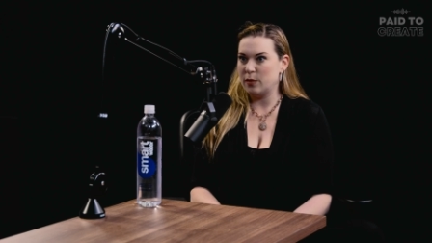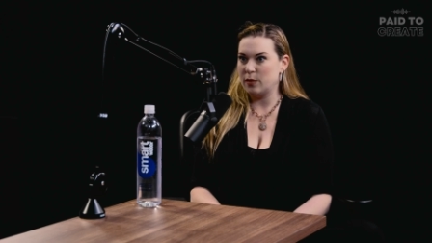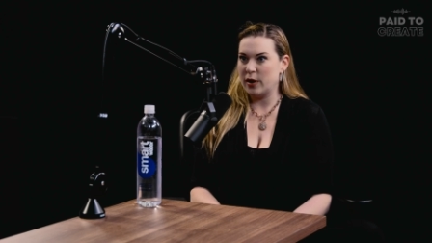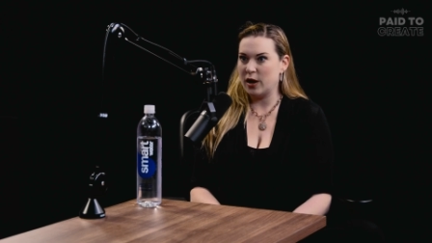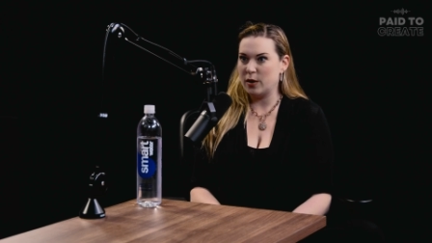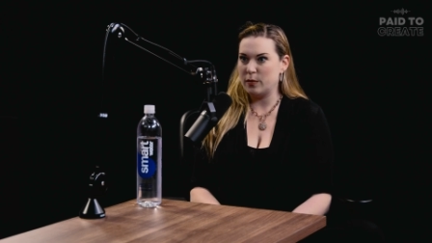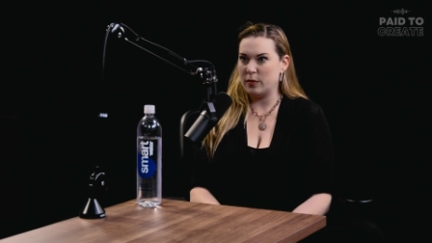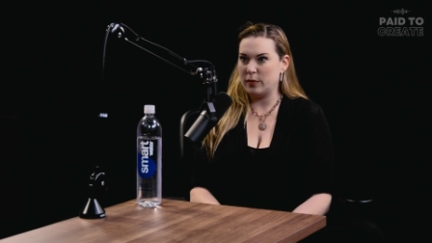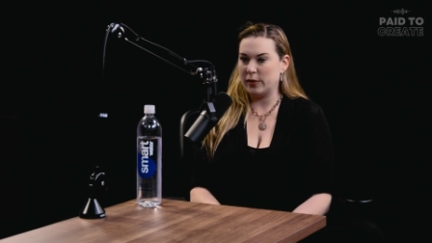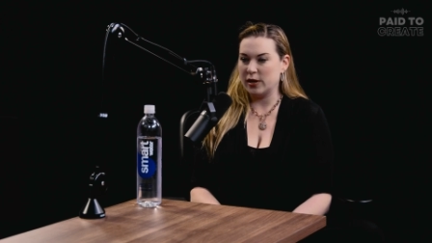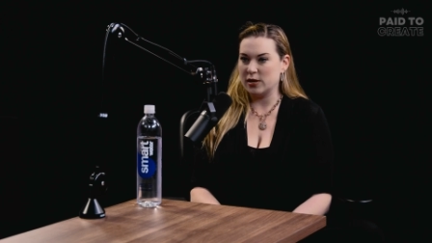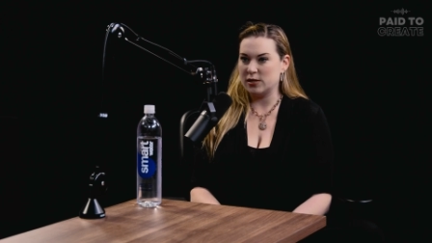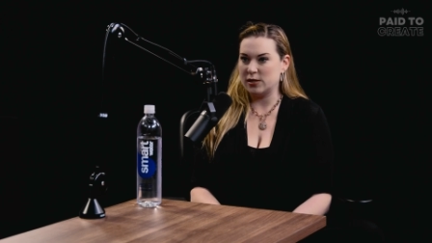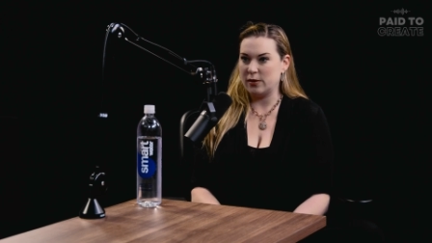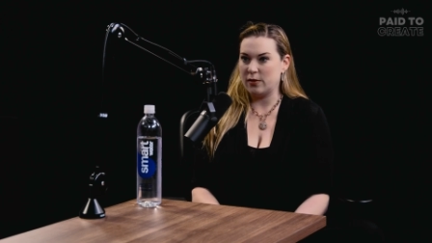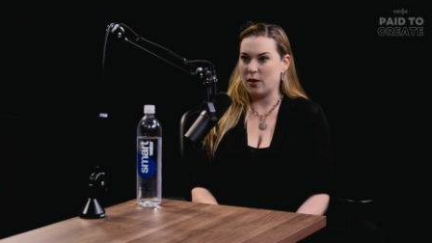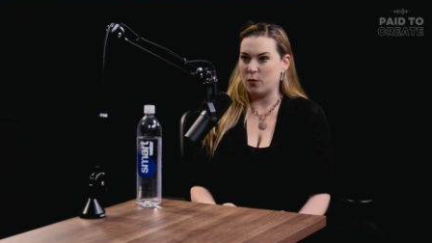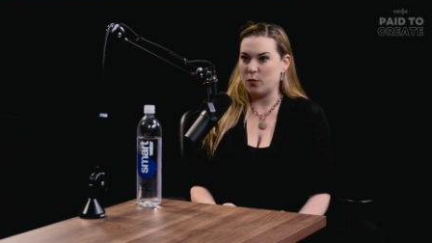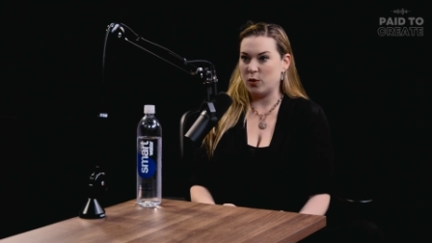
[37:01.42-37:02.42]
married me because he
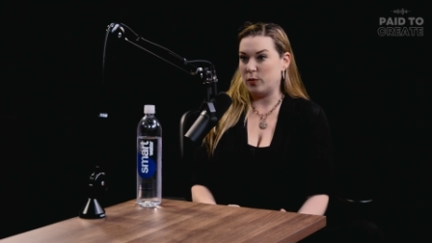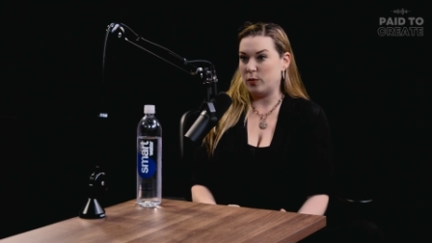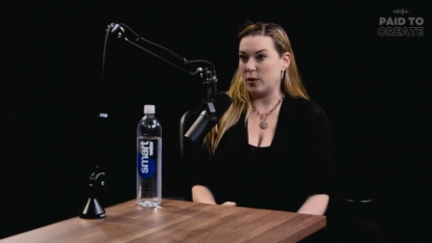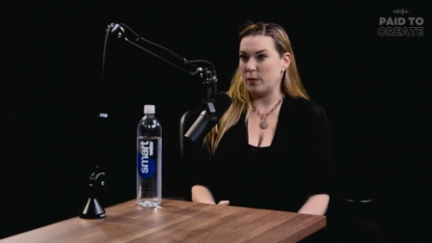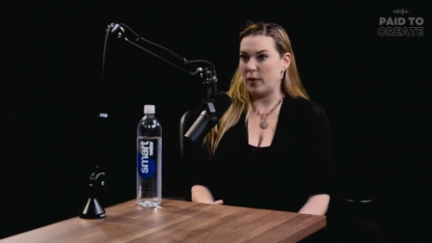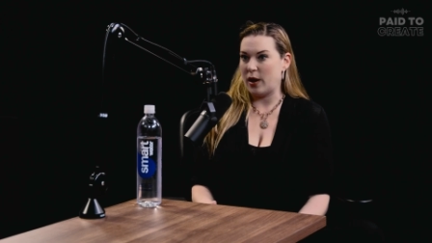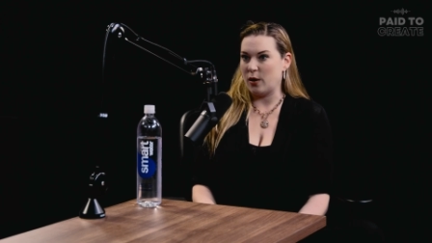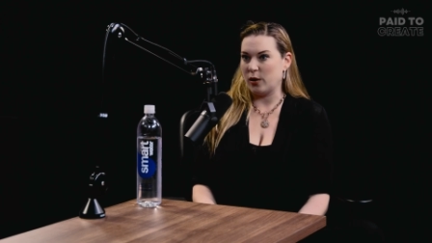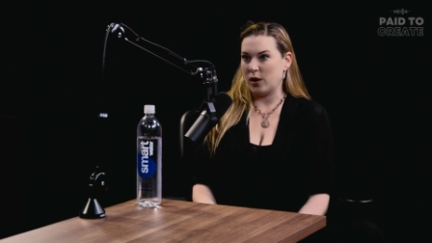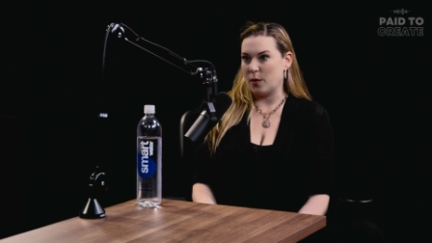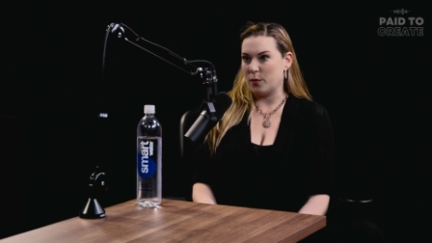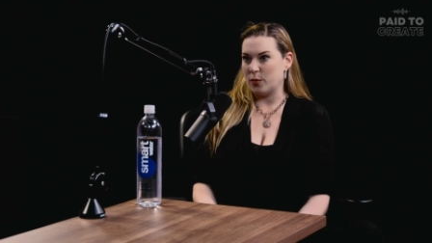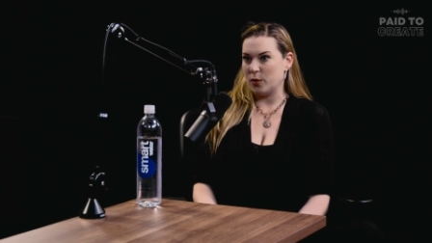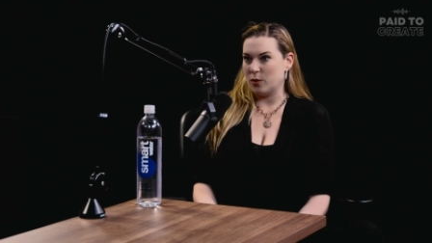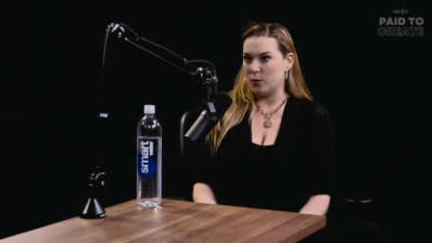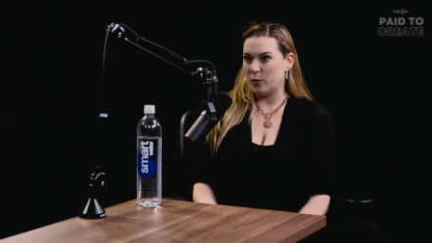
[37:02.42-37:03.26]
thought we would be a power couple.